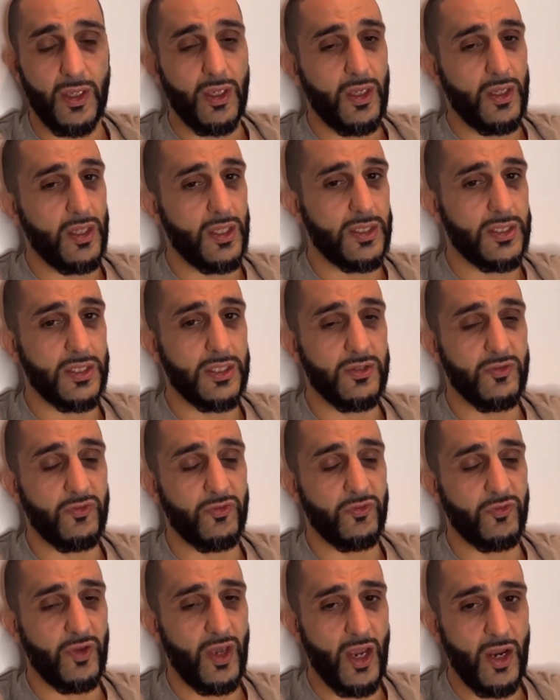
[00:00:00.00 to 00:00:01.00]
This is
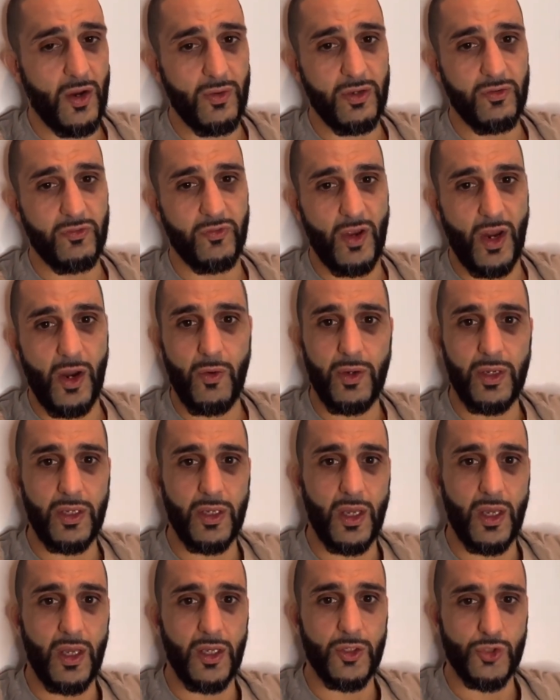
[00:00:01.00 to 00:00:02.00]
very, very
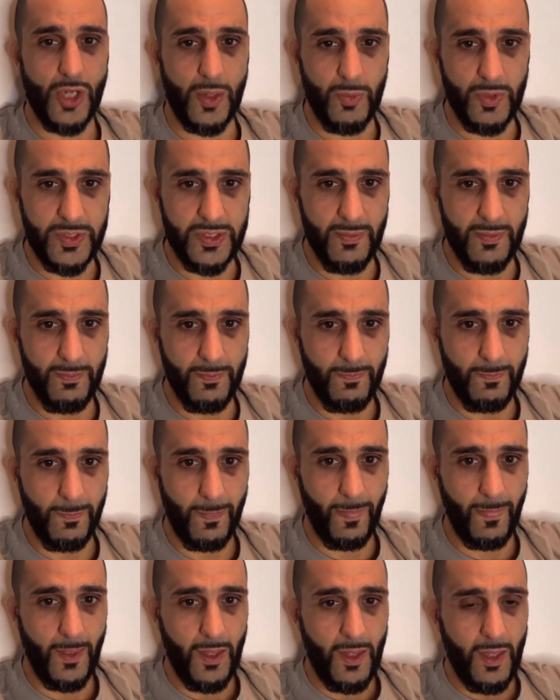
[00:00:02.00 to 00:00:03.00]
troublesome.
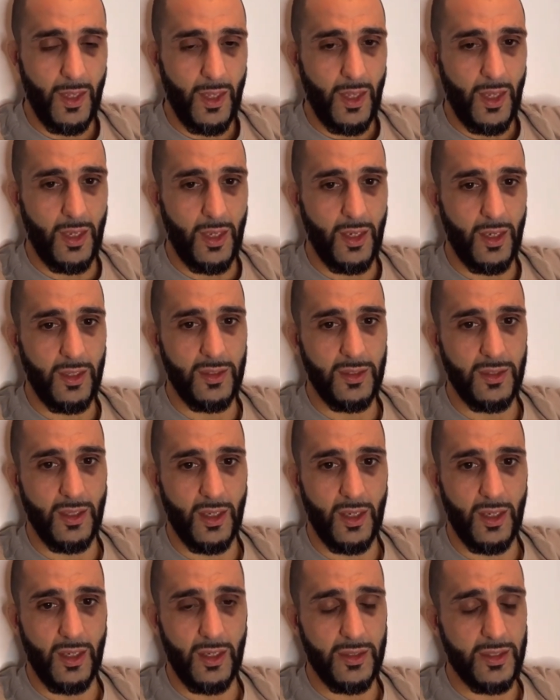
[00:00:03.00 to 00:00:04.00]
And
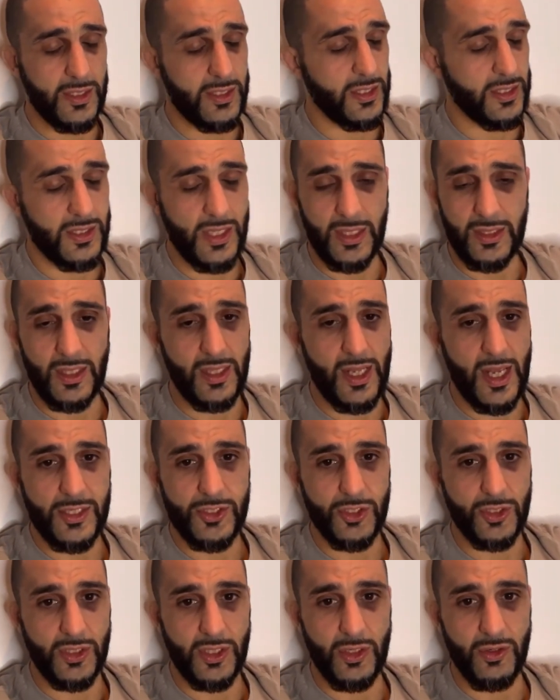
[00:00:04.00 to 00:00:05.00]
this is not the last
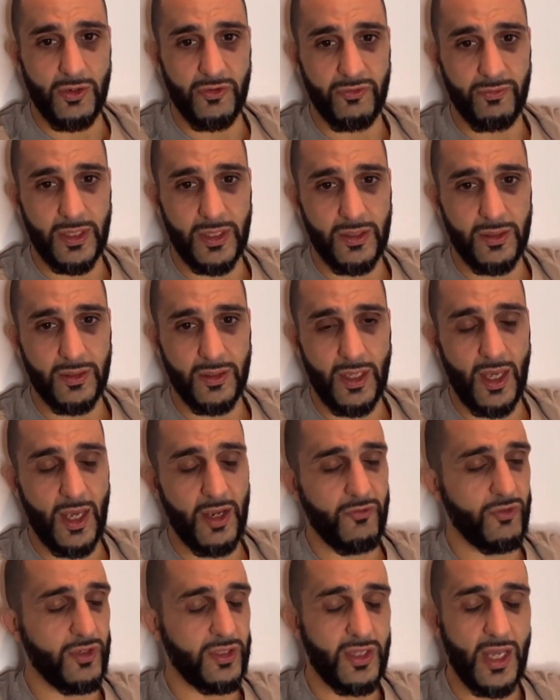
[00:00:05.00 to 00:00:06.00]
you're going to hear of me.
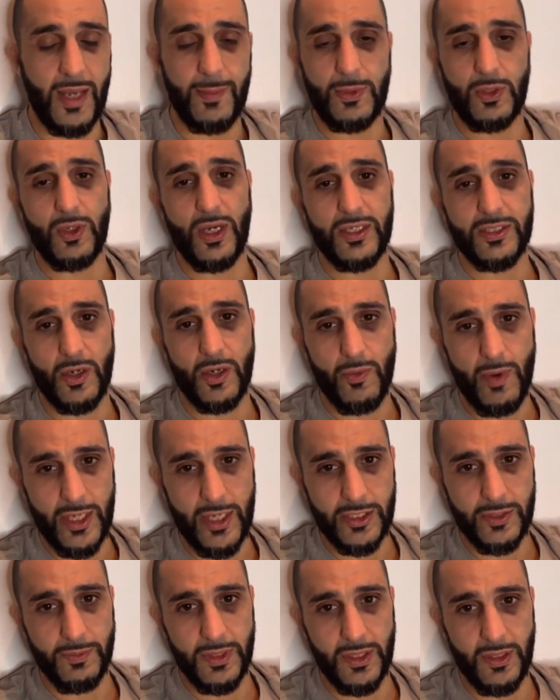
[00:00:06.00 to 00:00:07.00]
Every time you guys
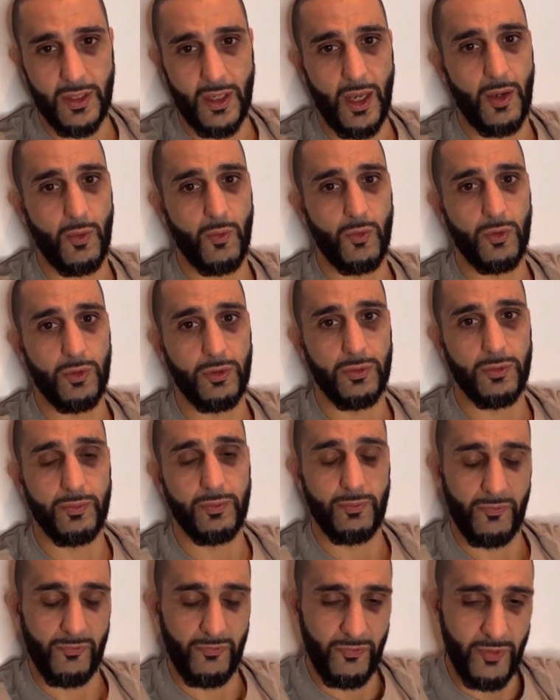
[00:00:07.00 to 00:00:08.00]
harass me, I will
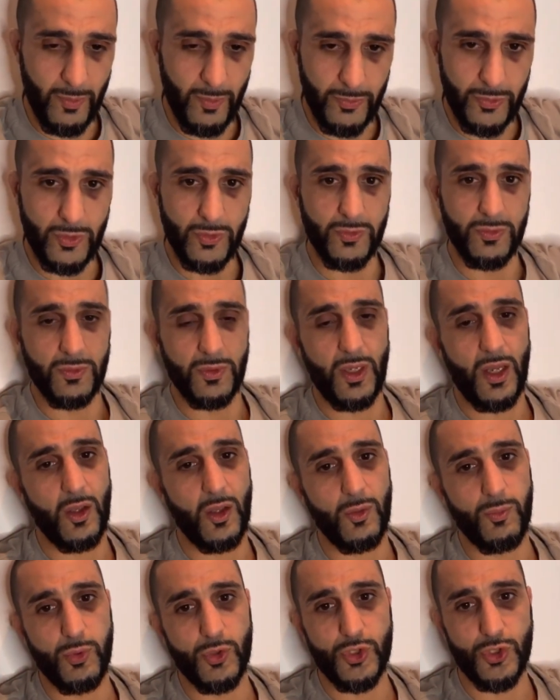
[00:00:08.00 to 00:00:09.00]
film you.
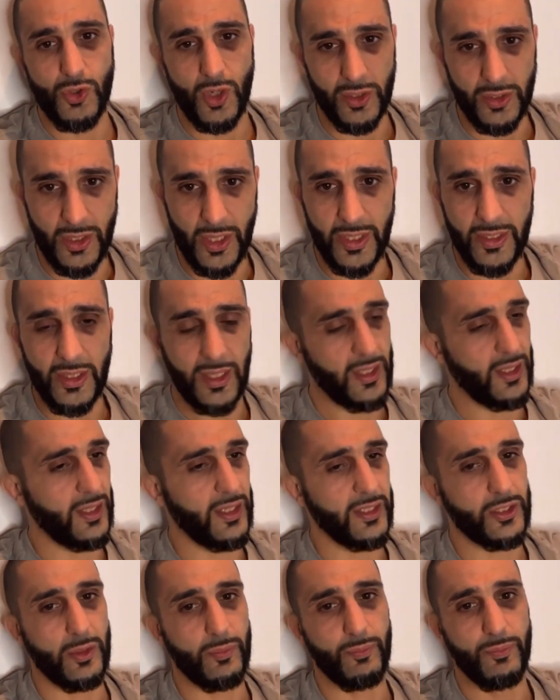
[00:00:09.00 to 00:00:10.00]
I'll put you online and I'll
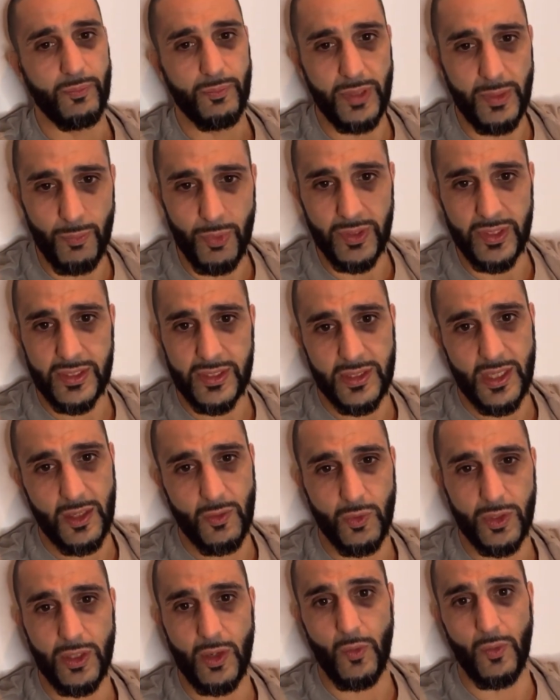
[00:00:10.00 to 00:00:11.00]
let the people decide
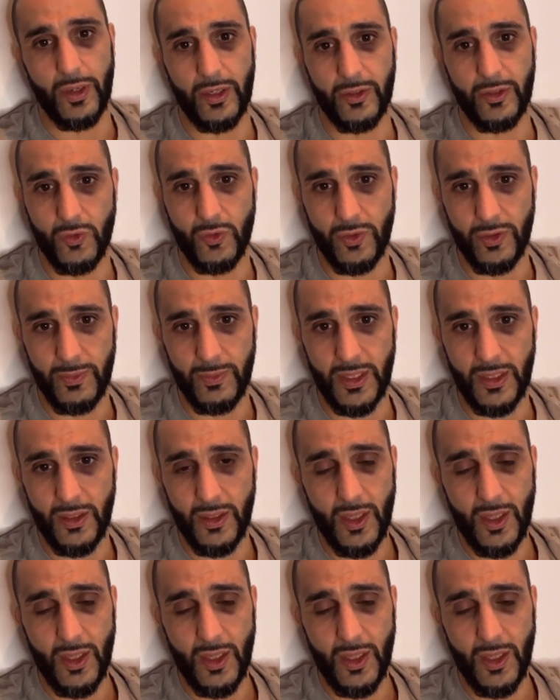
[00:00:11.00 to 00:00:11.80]
what they want to do with me.